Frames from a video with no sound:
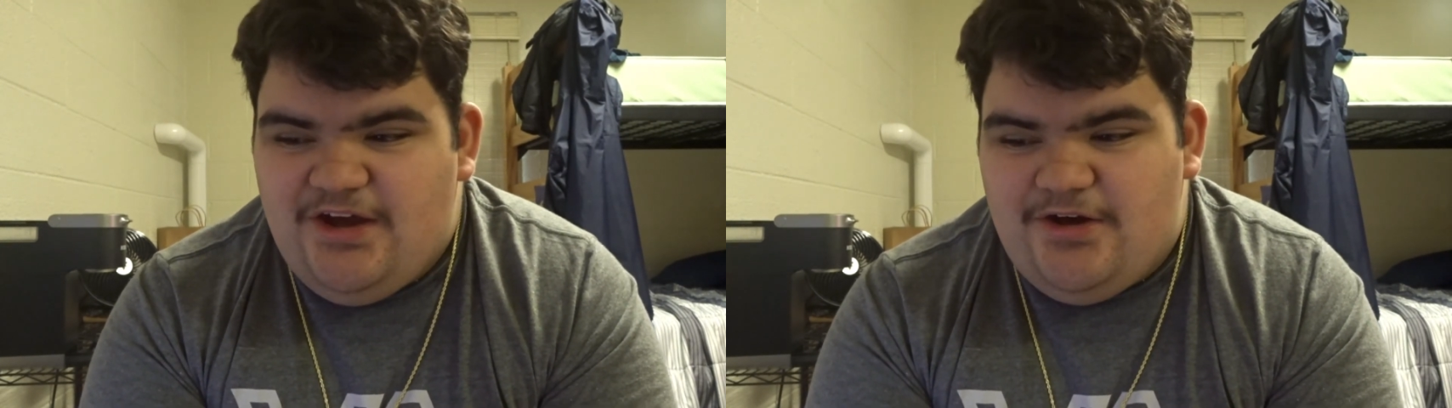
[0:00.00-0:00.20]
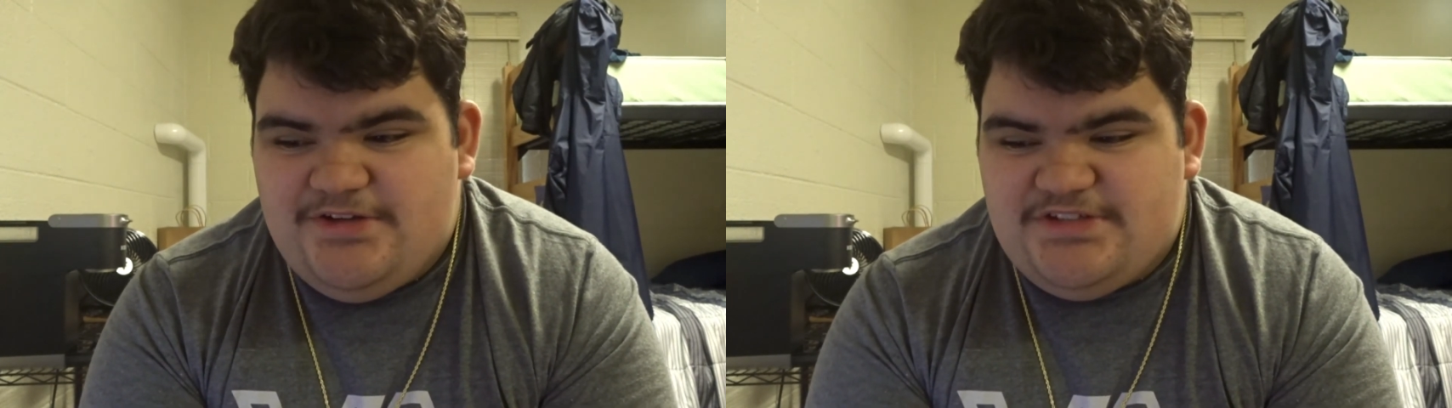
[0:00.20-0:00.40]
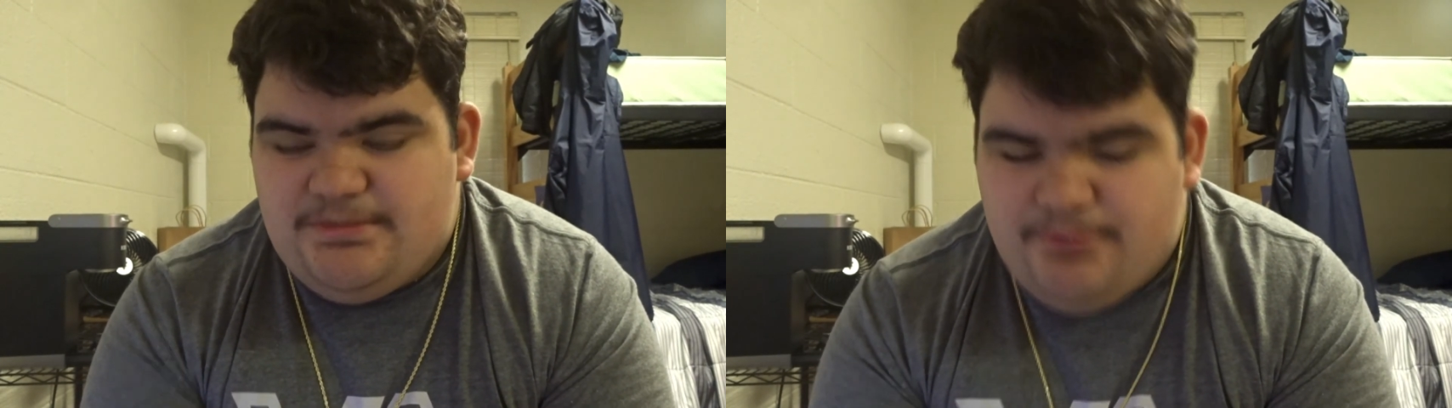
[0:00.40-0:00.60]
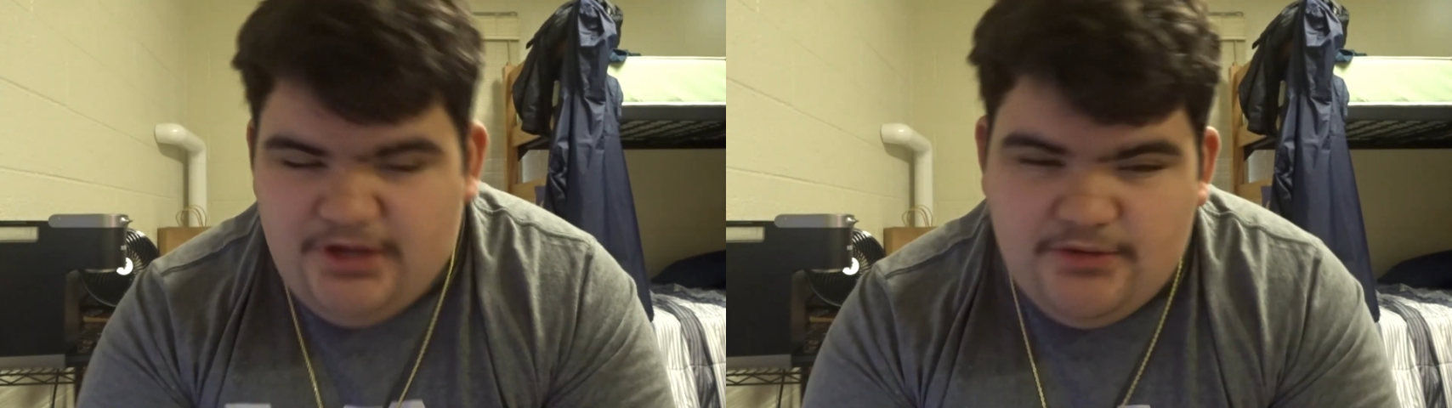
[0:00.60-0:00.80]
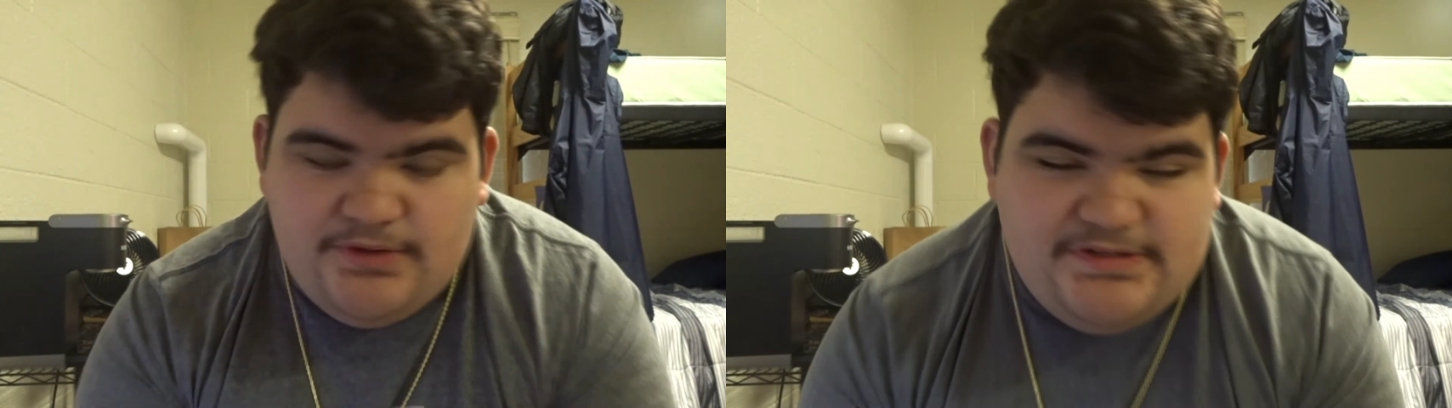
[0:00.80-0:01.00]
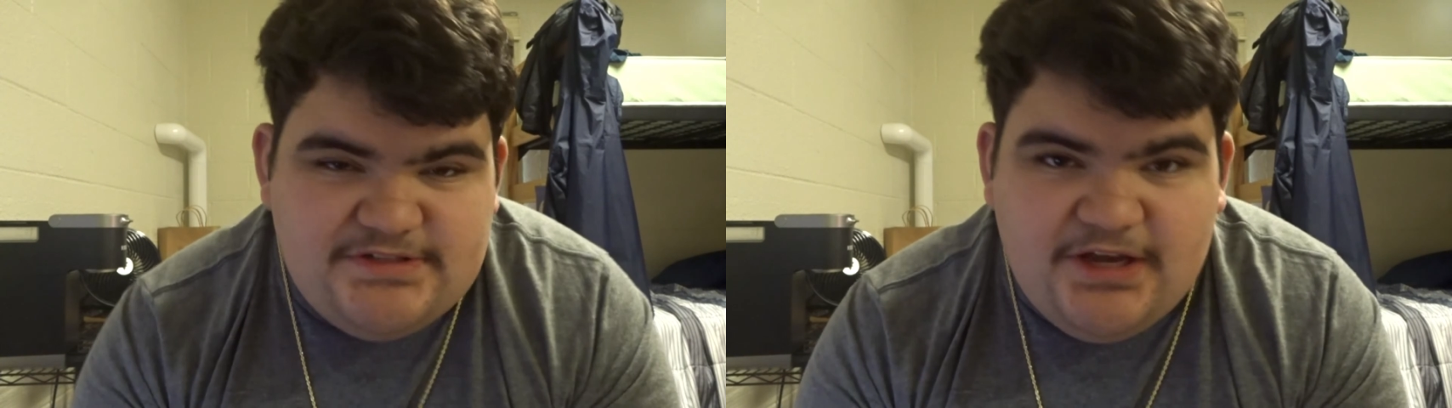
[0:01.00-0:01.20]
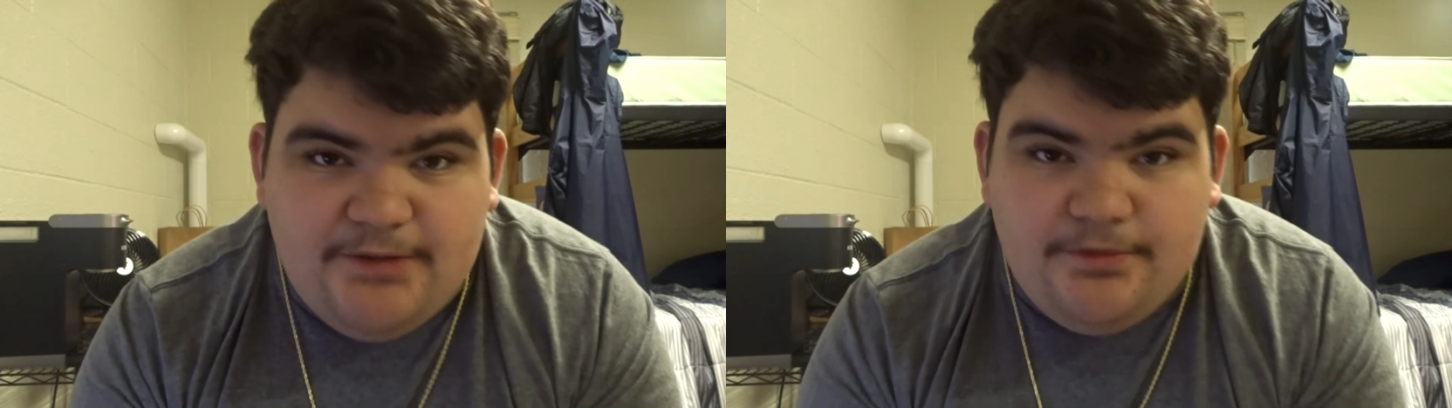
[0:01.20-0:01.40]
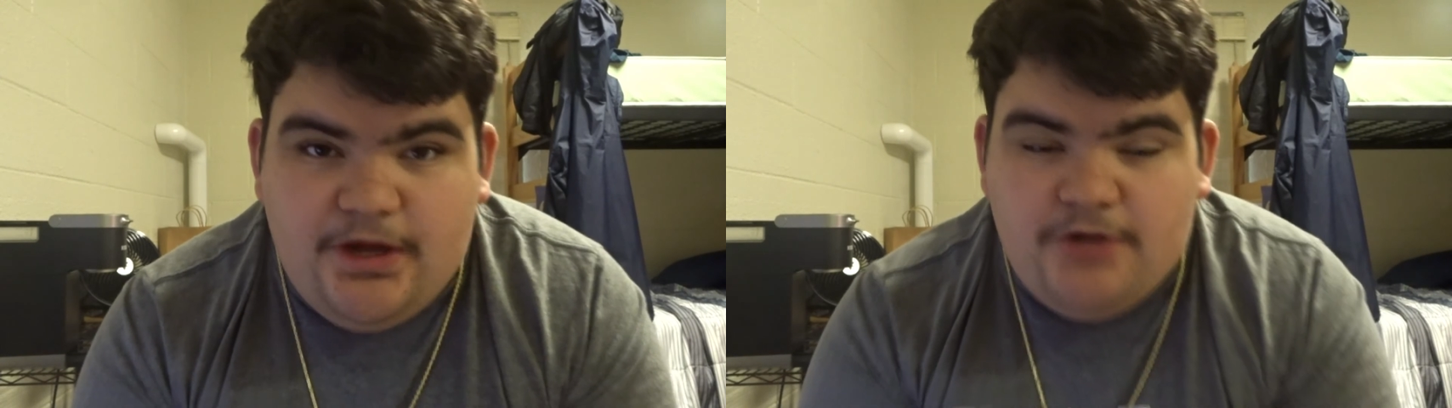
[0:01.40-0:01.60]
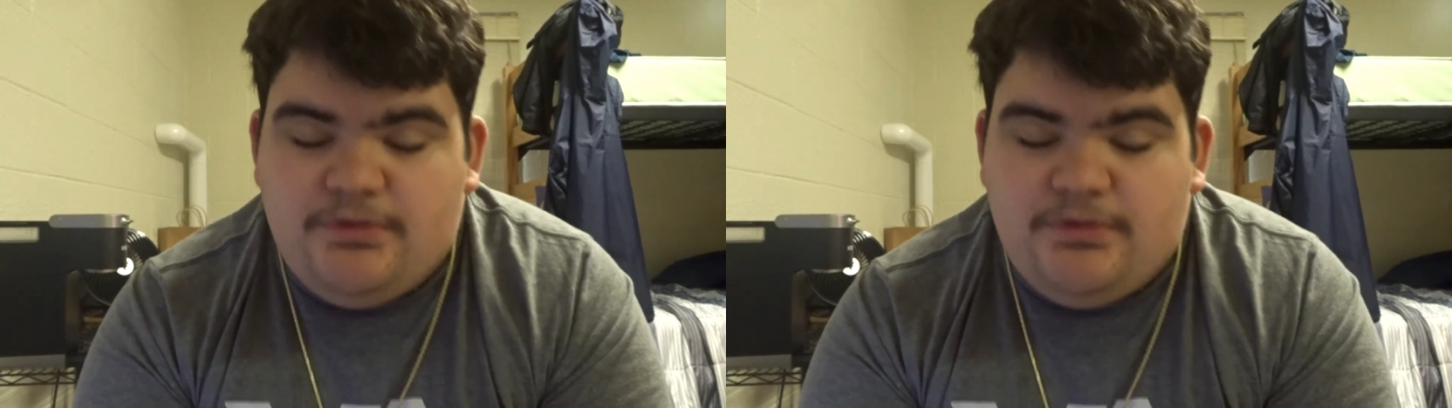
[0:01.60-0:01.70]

honestly. But anyways, I'm, I, i do not